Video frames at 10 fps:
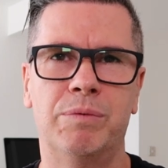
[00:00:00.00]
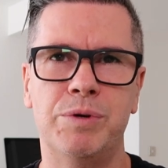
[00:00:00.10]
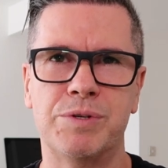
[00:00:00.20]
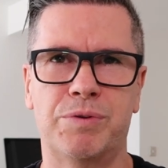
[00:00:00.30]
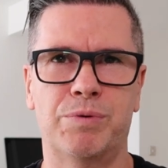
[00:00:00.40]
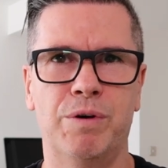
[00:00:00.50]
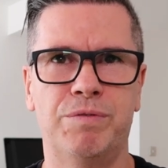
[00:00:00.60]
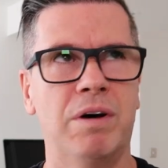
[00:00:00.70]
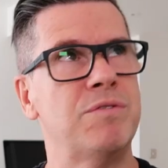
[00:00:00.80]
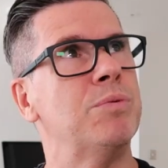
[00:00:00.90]
The rears are
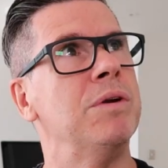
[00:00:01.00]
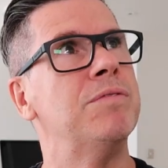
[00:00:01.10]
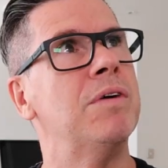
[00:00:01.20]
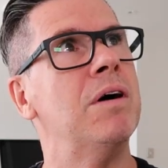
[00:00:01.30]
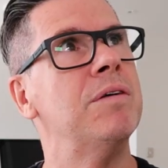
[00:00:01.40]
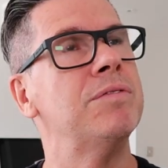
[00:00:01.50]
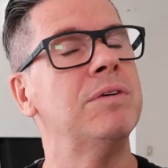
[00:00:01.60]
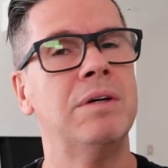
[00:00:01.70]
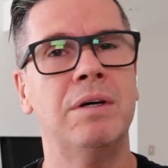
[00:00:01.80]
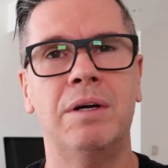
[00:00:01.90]
305, 25.
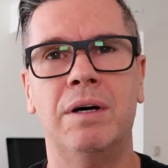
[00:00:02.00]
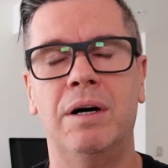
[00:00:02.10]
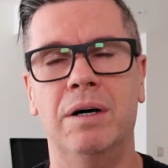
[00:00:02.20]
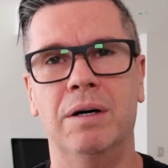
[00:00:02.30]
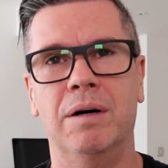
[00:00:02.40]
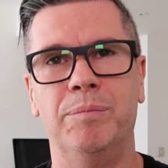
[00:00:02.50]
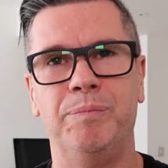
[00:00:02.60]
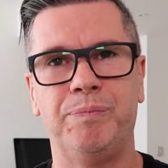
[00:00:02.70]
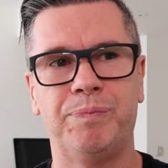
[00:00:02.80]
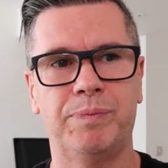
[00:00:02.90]

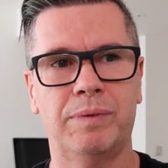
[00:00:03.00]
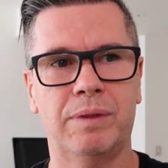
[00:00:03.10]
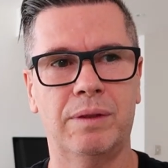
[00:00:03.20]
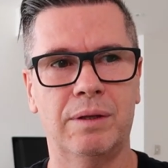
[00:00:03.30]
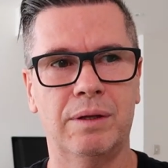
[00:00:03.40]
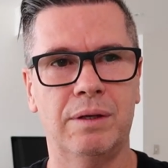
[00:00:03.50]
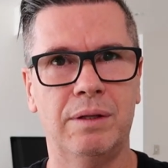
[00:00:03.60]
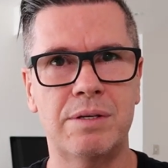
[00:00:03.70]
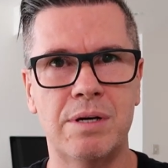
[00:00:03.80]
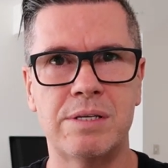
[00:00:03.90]

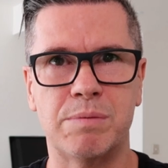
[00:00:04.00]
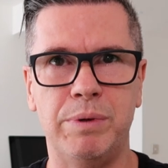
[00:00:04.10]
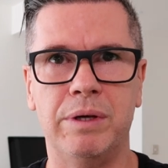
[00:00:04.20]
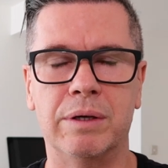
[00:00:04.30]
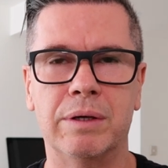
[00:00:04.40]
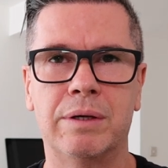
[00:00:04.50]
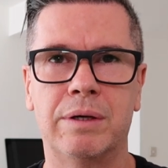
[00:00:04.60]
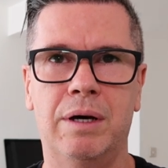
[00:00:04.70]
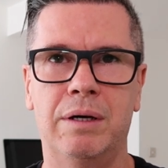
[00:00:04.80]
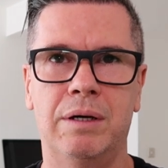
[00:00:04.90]
The tires are big.
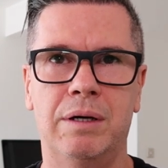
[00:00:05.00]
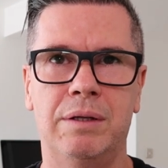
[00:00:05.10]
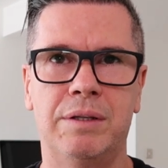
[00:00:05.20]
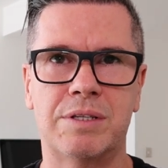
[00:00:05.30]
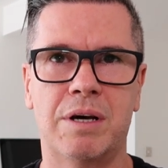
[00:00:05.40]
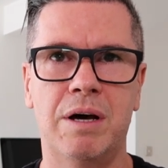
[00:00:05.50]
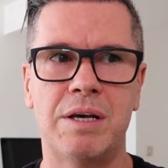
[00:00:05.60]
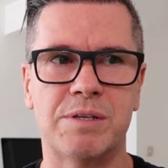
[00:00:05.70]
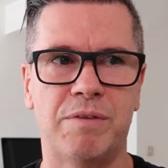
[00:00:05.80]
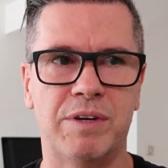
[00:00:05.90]
The
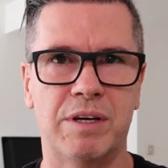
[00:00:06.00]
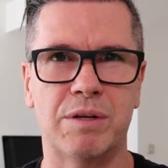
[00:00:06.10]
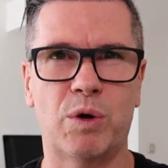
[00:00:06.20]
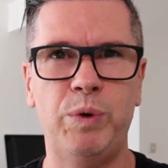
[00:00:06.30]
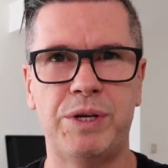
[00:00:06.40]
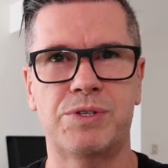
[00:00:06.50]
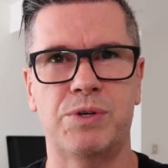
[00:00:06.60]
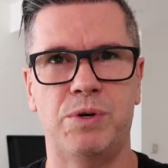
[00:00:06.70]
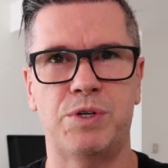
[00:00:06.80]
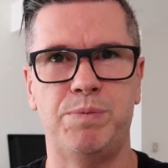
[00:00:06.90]
tires, I've done a quick
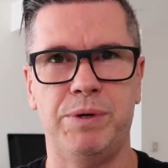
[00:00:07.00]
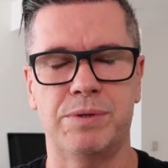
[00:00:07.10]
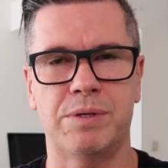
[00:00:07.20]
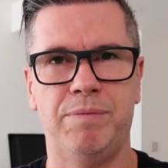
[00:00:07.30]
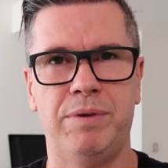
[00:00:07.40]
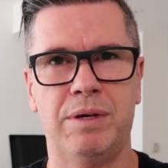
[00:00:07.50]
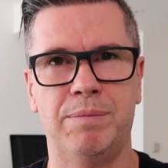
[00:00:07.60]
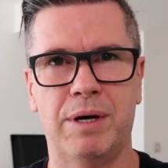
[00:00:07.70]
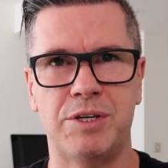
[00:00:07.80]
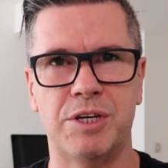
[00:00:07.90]
search because I'm thinking
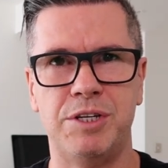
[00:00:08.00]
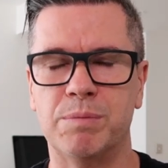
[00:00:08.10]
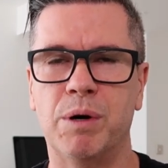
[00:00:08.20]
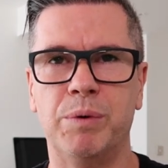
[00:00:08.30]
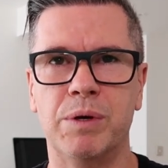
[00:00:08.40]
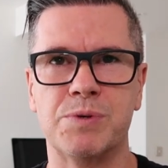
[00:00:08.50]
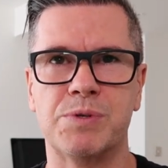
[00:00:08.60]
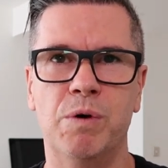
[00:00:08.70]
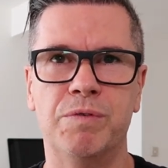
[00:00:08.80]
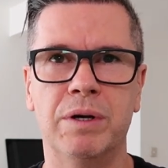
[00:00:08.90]
about changing my wheels
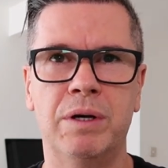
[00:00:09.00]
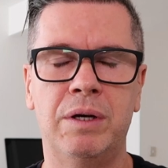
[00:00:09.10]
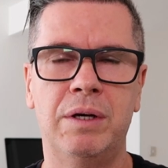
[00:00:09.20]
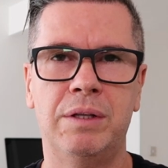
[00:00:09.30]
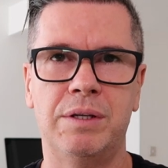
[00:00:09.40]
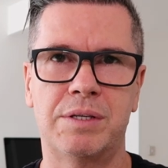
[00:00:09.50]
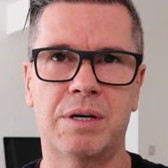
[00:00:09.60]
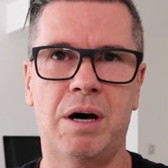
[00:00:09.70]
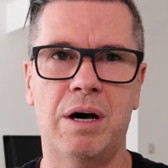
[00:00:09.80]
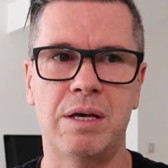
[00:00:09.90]
over. The
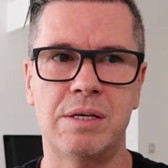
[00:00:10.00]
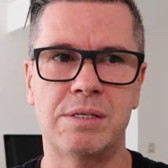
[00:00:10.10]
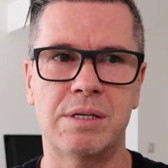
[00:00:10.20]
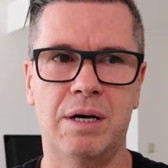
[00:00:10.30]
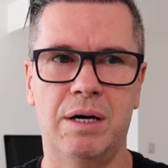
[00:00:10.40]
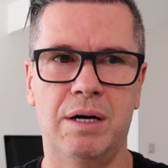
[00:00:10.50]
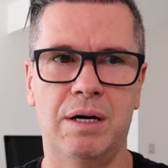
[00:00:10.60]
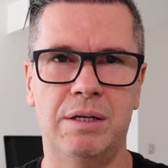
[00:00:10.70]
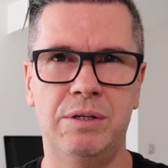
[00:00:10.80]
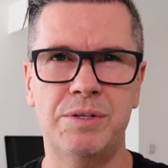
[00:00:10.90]
tires
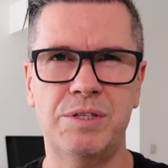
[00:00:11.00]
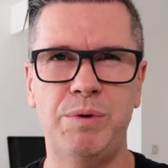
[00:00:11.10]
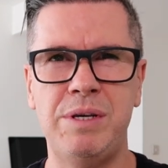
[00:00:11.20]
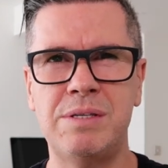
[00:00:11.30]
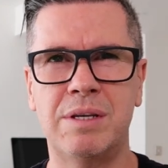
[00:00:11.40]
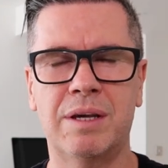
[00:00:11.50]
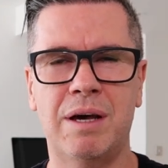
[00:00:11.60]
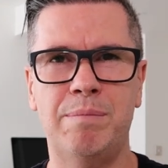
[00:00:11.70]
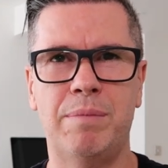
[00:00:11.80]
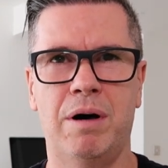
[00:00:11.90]
are not so easy to
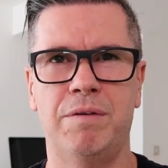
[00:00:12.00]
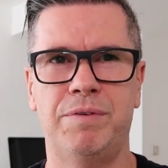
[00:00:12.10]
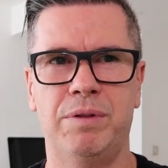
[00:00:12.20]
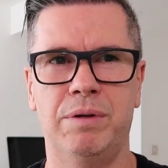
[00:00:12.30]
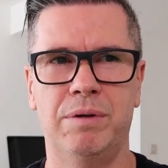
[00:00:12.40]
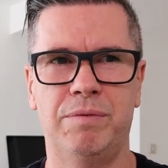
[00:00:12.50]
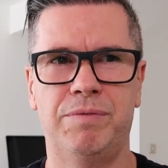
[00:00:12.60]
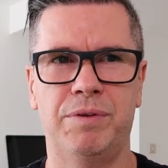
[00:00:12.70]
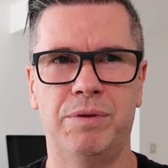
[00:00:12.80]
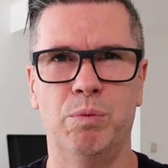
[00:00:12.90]
come by for
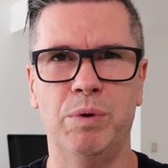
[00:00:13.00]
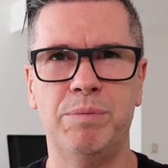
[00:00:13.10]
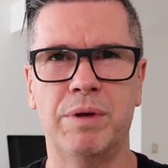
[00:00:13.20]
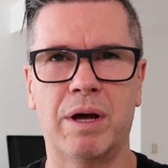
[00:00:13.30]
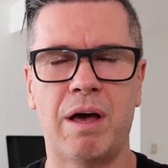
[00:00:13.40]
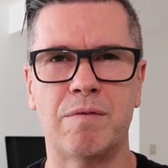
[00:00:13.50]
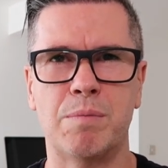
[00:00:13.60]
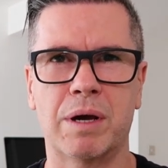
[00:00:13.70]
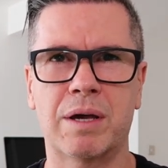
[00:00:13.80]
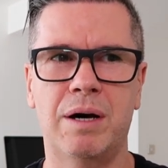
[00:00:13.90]
the rim that I have on
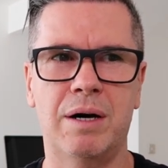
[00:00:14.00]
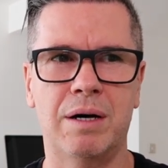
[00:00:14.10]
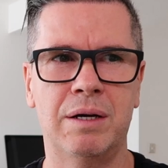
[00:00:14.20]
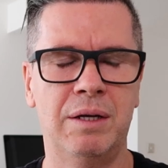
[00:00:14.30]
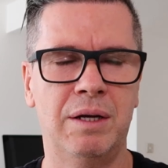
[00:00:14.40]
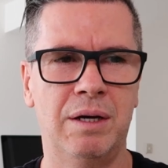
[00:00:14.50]
my car.